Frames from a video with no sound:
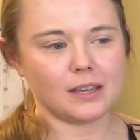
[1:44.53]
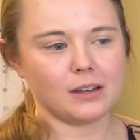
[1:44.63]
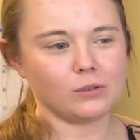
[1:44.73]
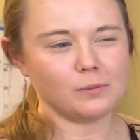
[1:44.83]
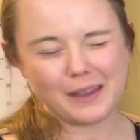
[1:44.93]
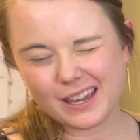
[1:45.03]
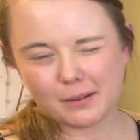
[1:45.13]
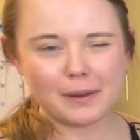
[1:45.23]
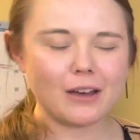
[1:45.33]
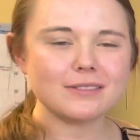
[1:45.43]
It'll make
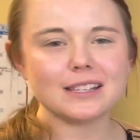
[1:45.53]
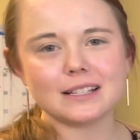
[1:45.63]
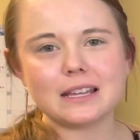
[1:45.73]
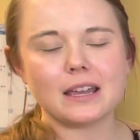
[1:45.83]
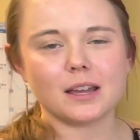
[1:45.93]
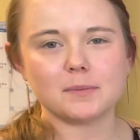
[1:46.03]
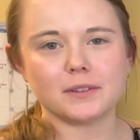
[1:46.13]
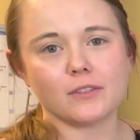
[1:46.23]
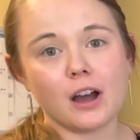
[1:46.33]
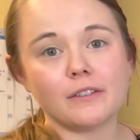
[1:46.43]
about 6 to 8 cups
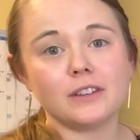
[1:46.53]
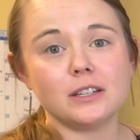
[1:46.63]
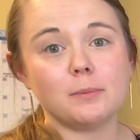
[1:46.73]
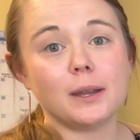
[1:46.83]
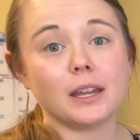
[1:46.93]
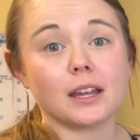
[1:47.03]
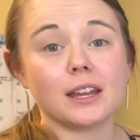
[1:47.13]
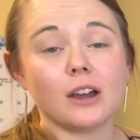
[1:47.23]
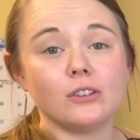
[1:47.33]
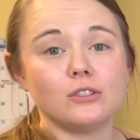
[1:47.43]
of coffee depending on
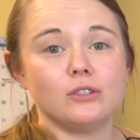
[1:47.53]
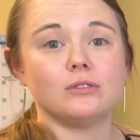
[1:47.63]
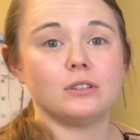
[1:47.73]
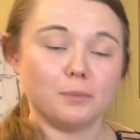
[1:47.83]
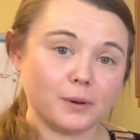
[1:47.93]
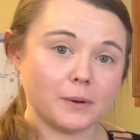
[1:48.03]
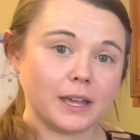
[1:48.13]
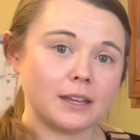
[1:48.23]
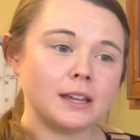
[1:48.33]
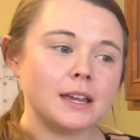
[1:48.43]
how you choose to brew it.